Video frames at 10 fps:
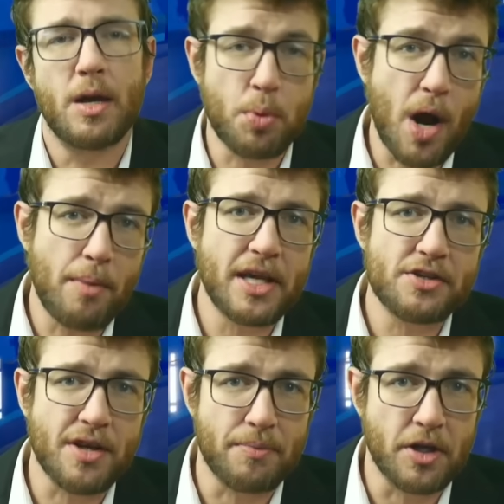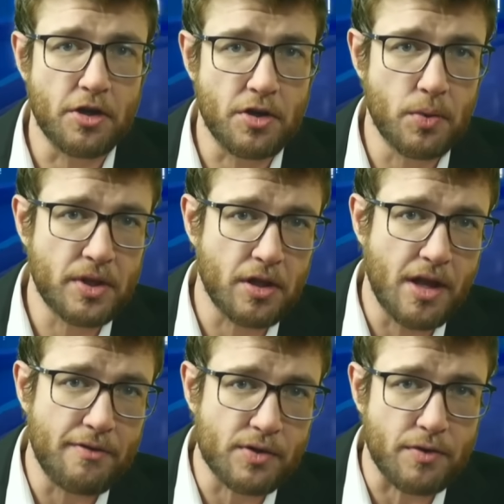and probably has something to do with the
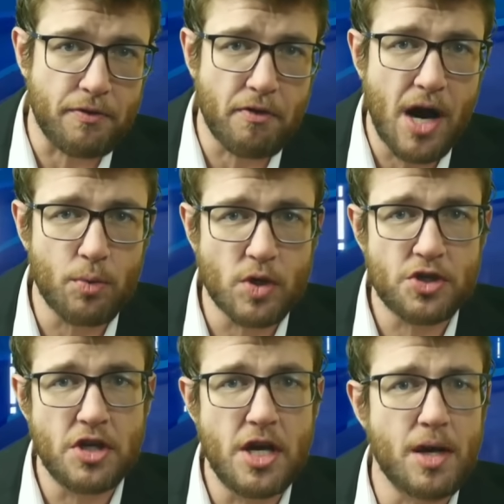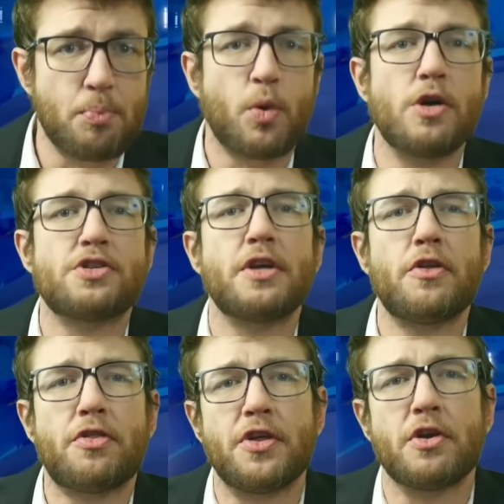levels of fraud we're seeing approaching the
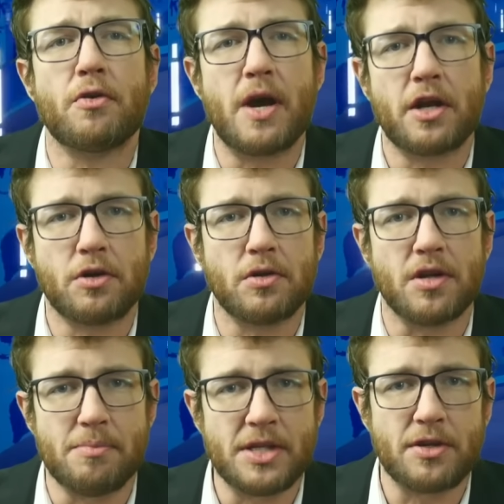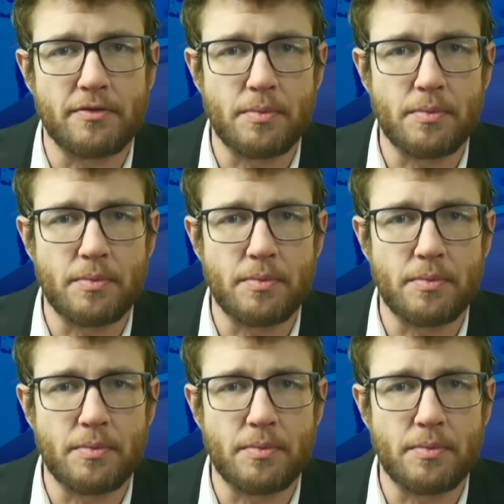theoretical limits of